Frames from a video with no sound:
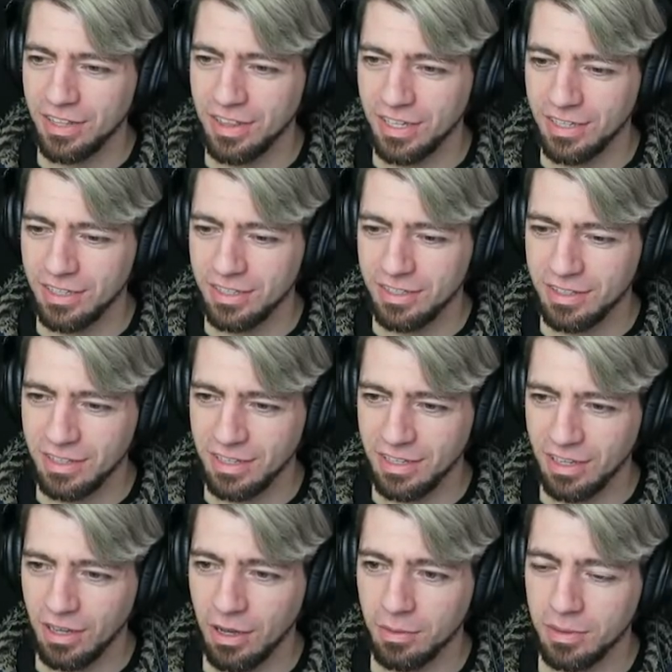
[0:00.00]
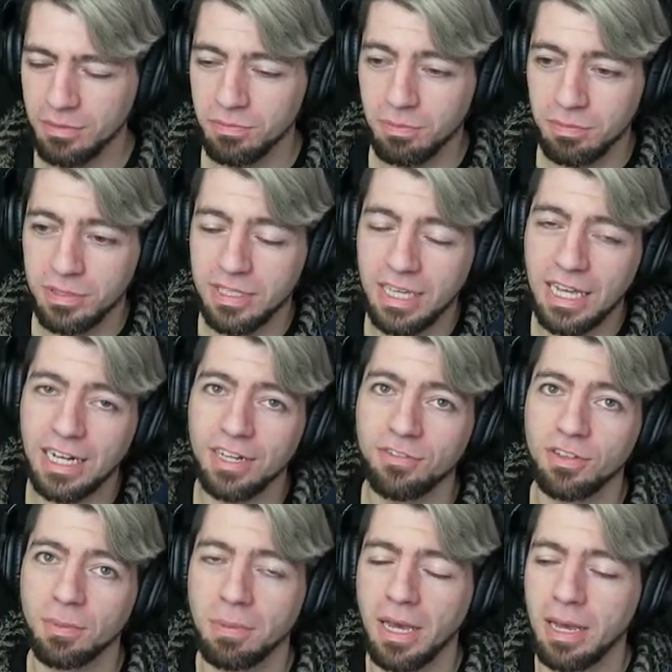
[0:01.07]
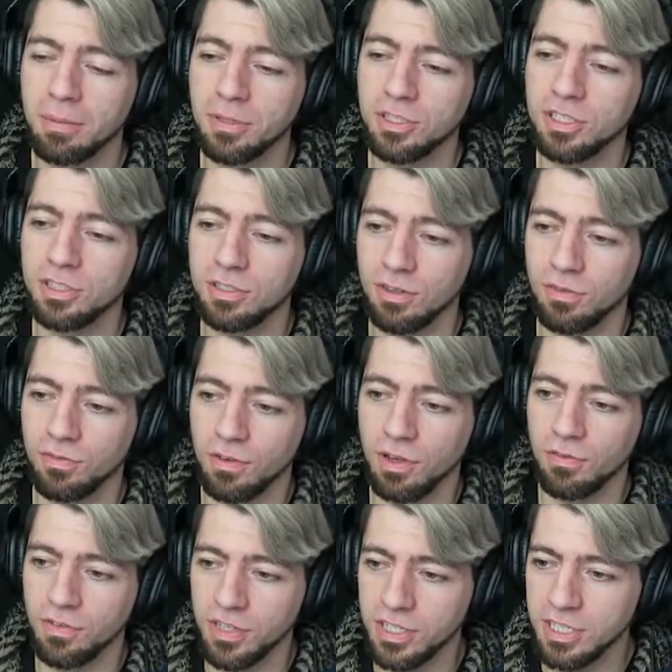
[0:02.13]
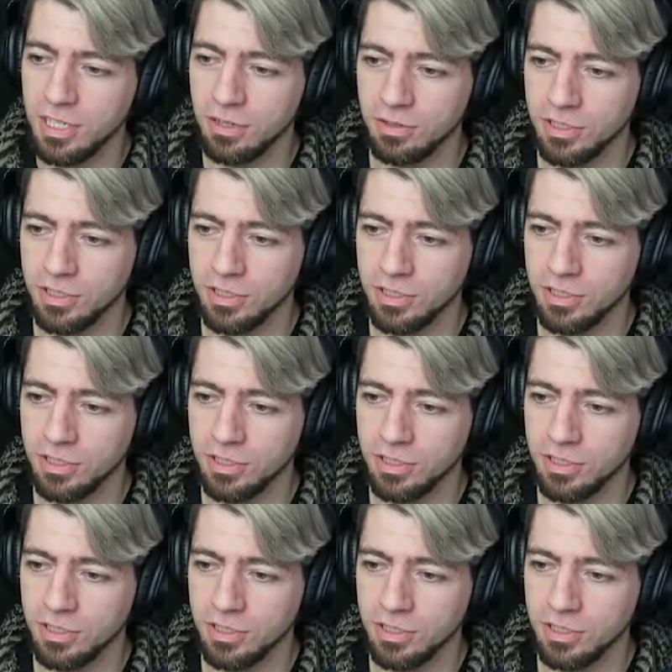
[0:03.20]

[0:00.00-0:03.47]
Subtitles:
of thing that, I mean, certainly for the purposes of a video,